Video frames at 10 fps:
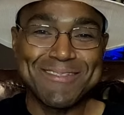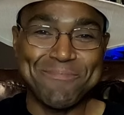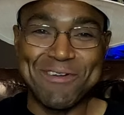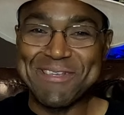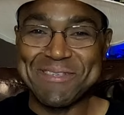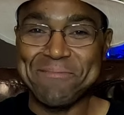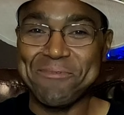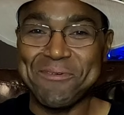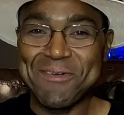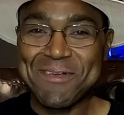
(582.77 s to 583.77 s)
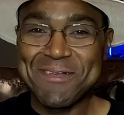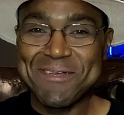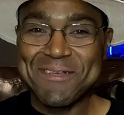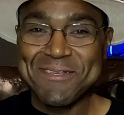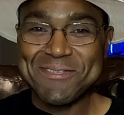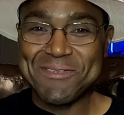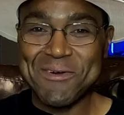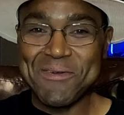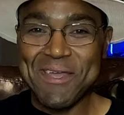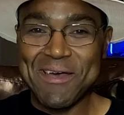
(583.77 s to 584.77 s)
It's pretty simple.
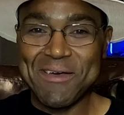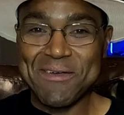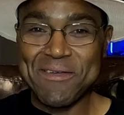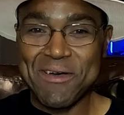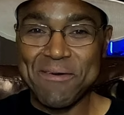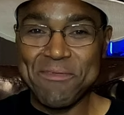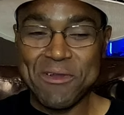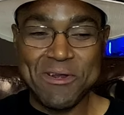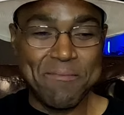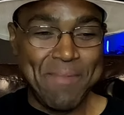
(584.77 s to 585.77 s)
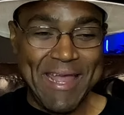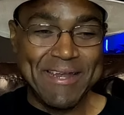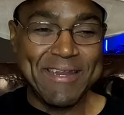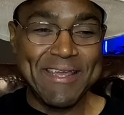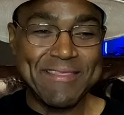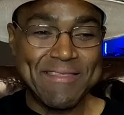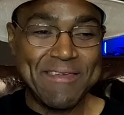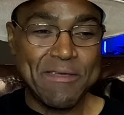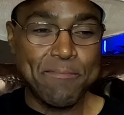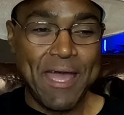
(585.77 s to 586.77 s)
So yeah, they're going to band-aid the
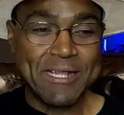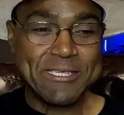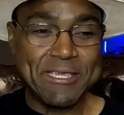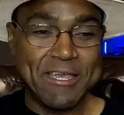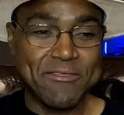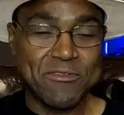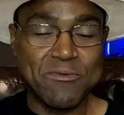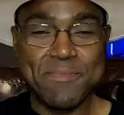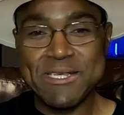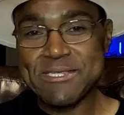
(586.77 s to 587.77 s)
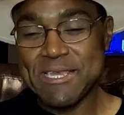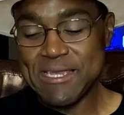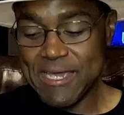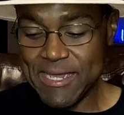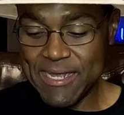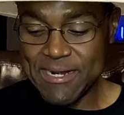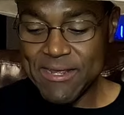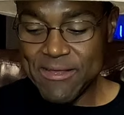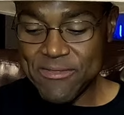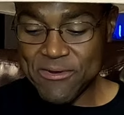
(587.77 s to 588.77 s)
thing back together the best they
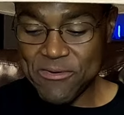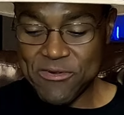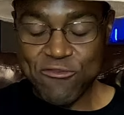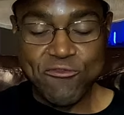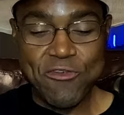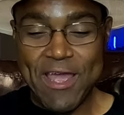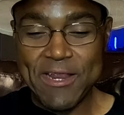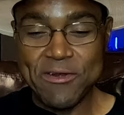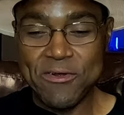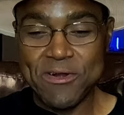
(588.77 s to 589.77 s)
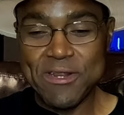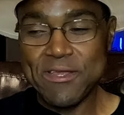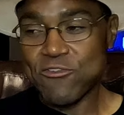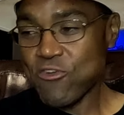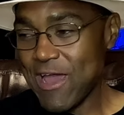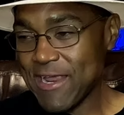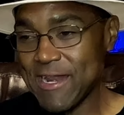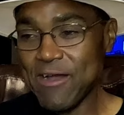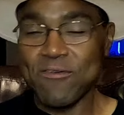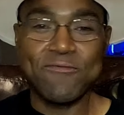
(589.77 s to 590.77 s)
can. They're going to drag it on and drag
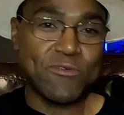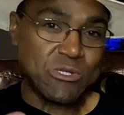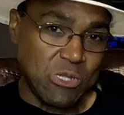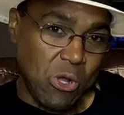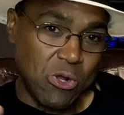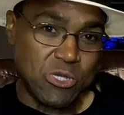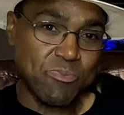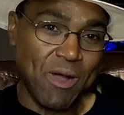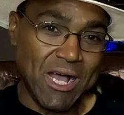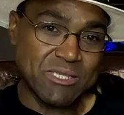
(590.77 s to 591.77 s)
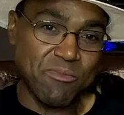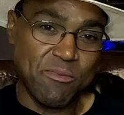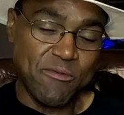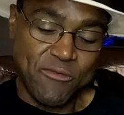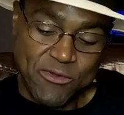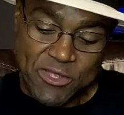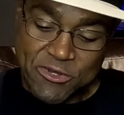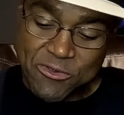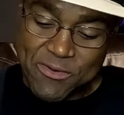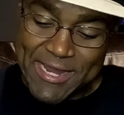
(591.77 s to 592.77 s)
it out for as long as possible before
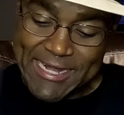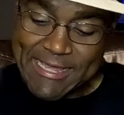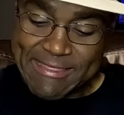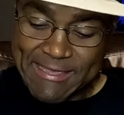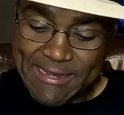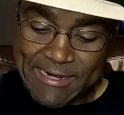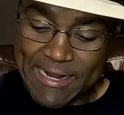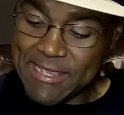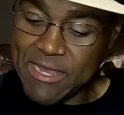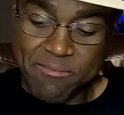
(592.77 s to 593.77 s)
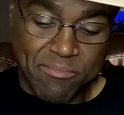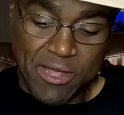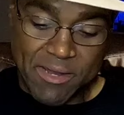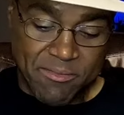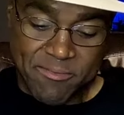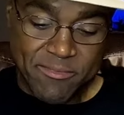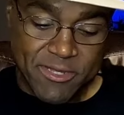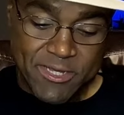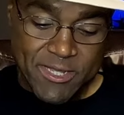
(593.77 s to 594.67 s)
they do anything. And I can't blame them.